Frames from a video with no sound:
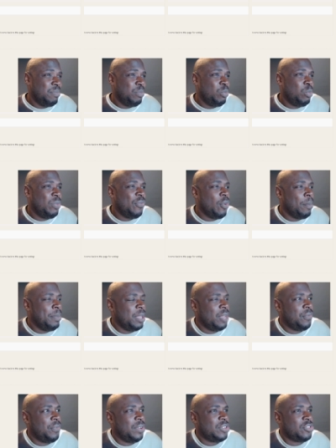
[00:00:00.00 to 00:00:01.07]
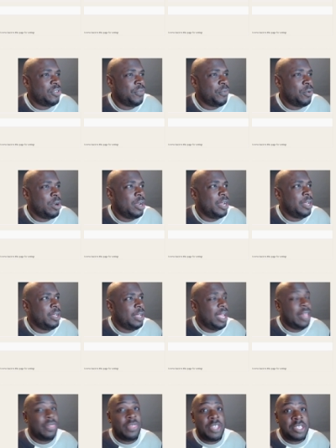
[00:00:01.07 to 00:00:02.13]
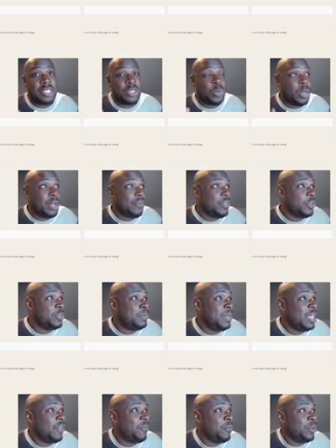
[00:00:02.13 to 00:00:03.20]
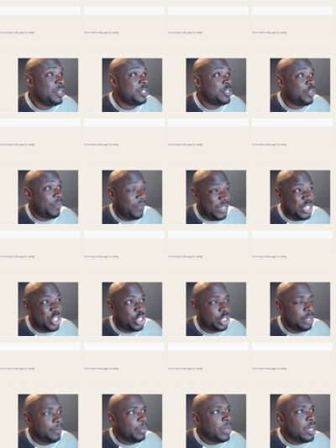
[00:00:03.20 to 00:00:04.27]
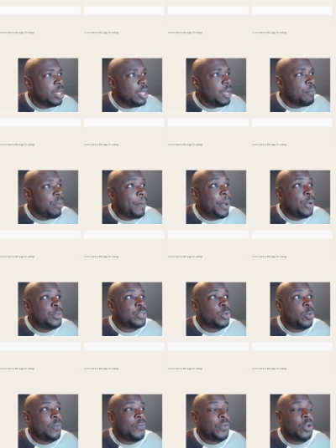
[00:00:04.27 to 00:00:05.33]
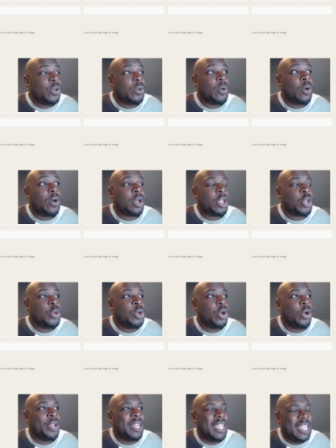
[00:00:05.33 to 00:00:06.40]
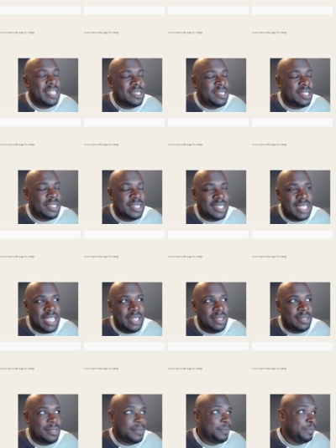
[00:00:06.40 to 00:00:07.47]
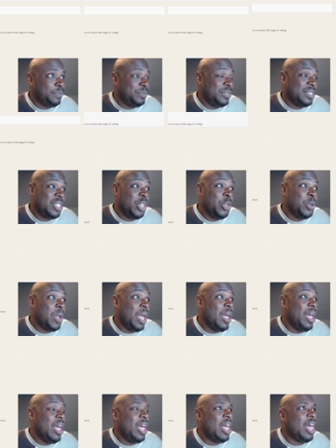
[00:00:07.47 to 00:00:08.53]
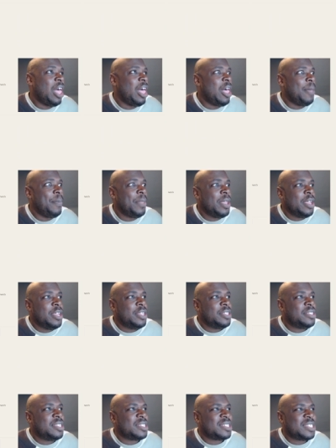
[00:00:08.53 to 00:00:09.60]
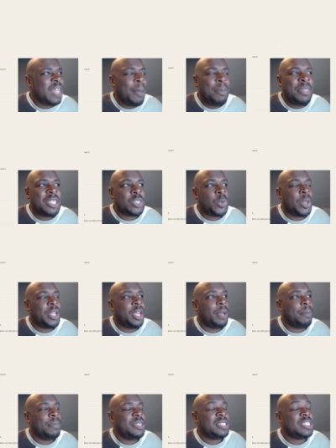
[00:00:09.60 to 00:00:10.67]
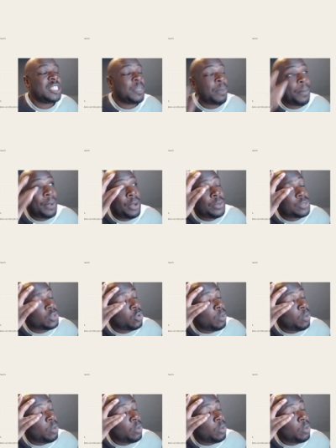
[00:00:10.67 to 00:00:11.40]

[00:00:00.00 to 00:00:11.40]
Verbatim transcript: we've got bigger fish to fry, and this is one of those bigger fish fish. Proposal for KuCoin Instant Send. So um, to sum this one up, this is a proposal